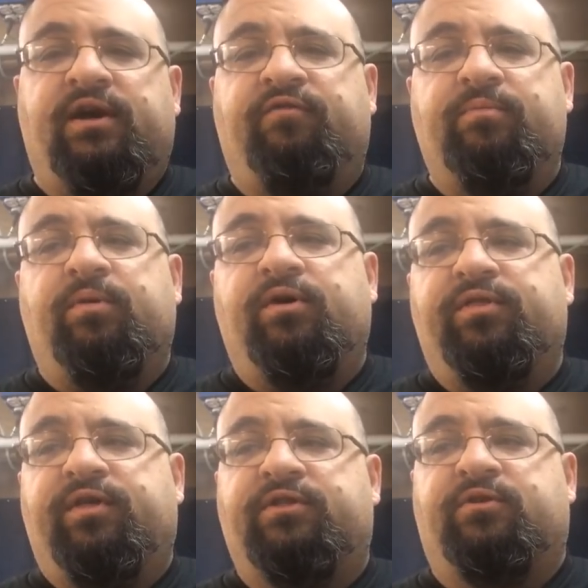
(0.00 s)
Every
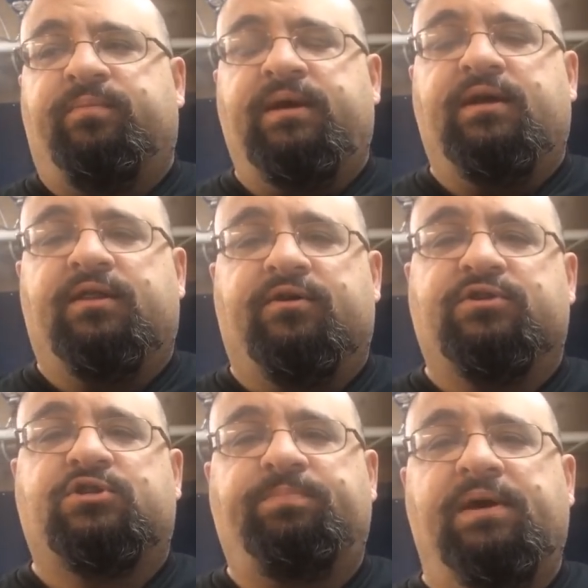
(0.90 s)
month at their meeting, there's
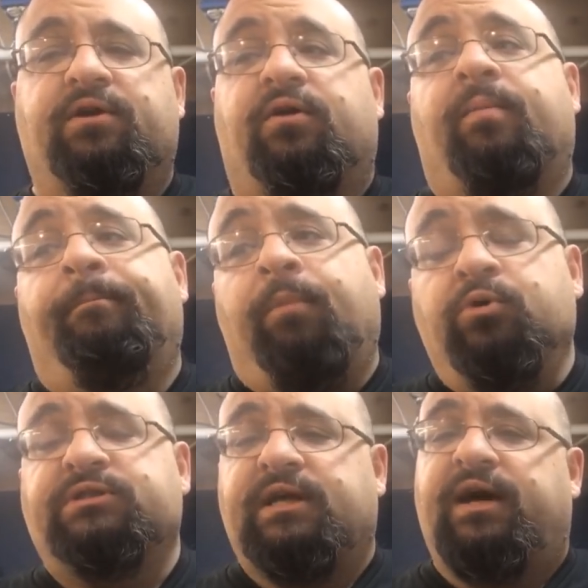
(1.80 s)
a speaker.
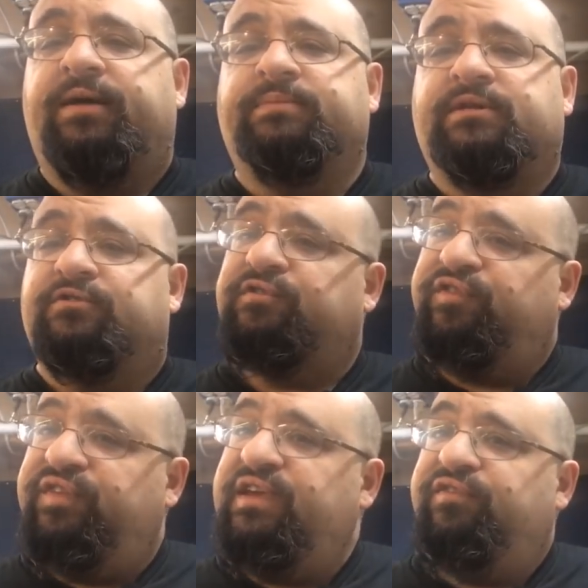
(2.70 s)
Most times there's a
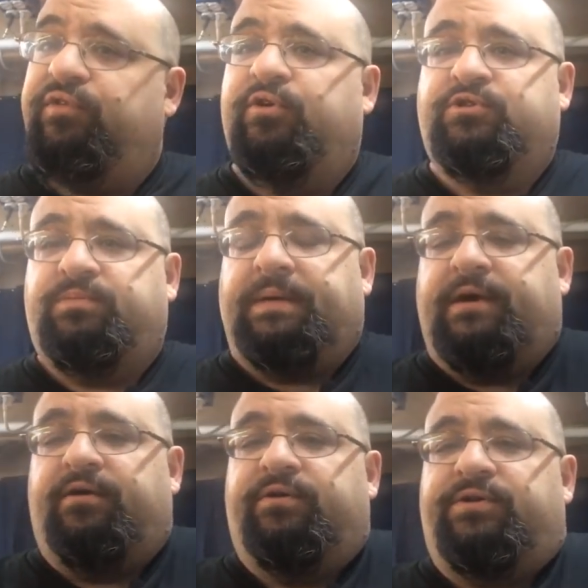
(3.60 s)
fee for those
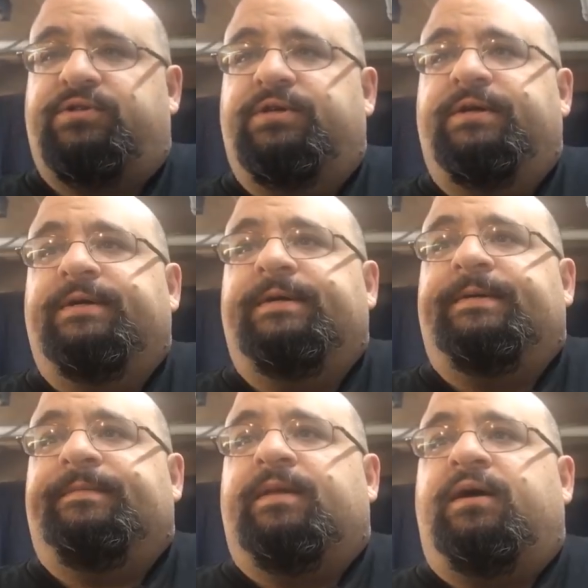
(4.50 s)
speakers,
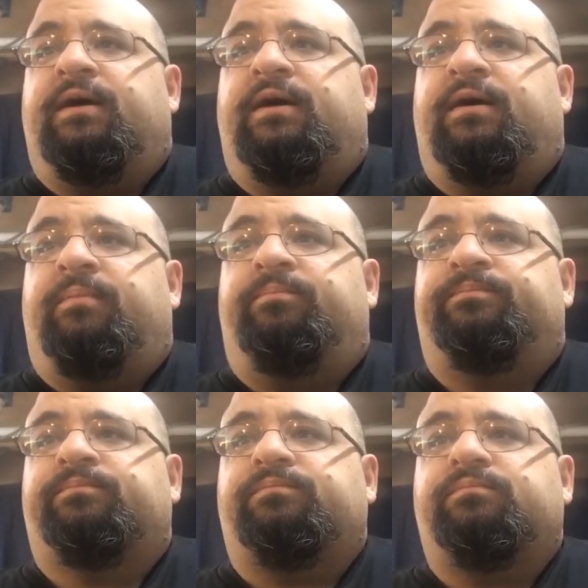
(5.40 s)
and
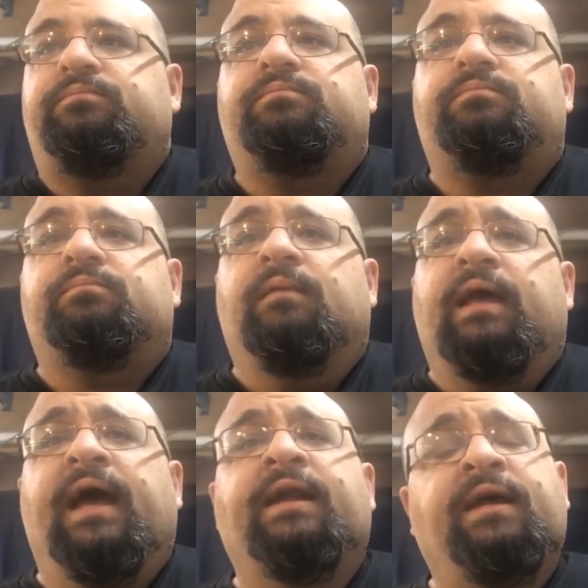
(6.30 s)

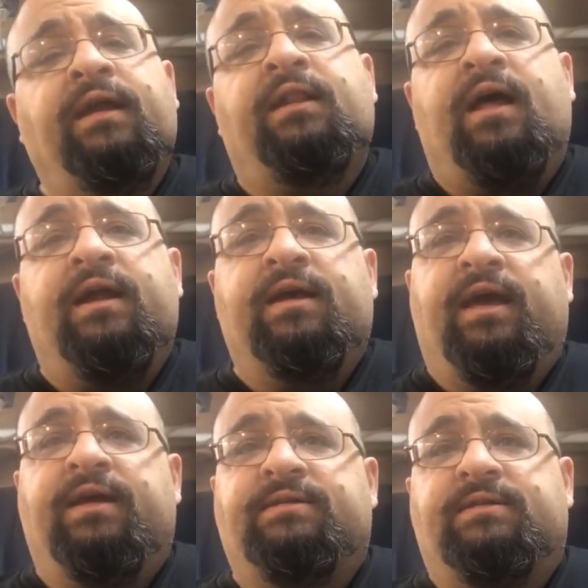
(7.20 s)
in a lot of
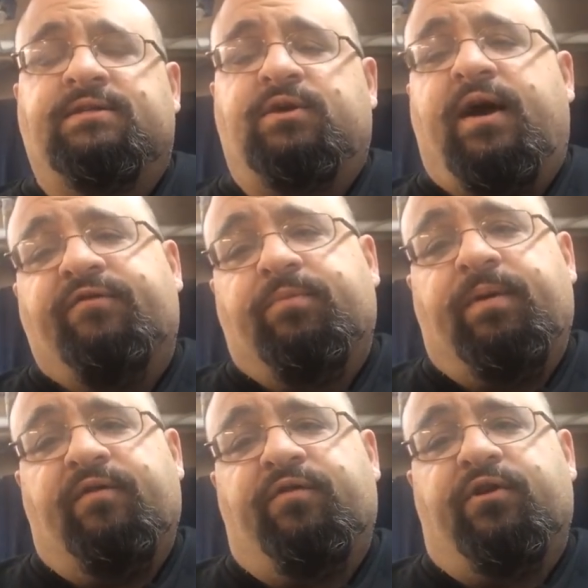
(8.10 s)
cases you have to
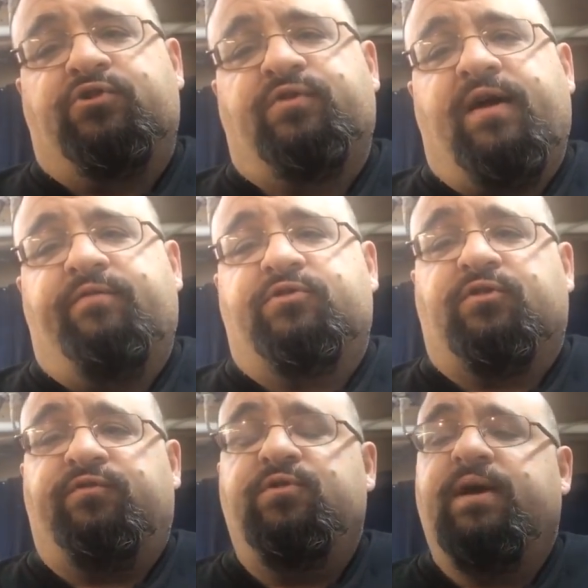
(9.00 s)
pay for their travel.
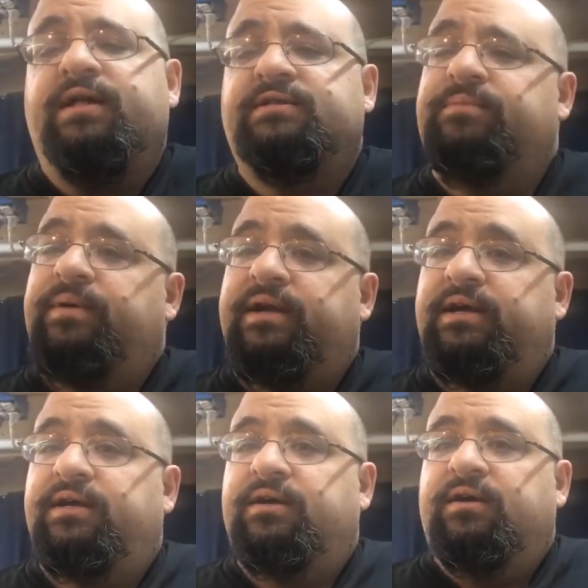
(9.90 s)
So if you get
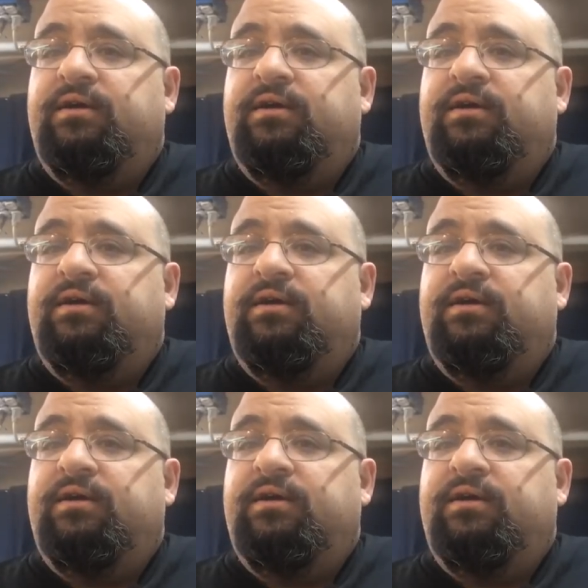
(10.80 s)
somebody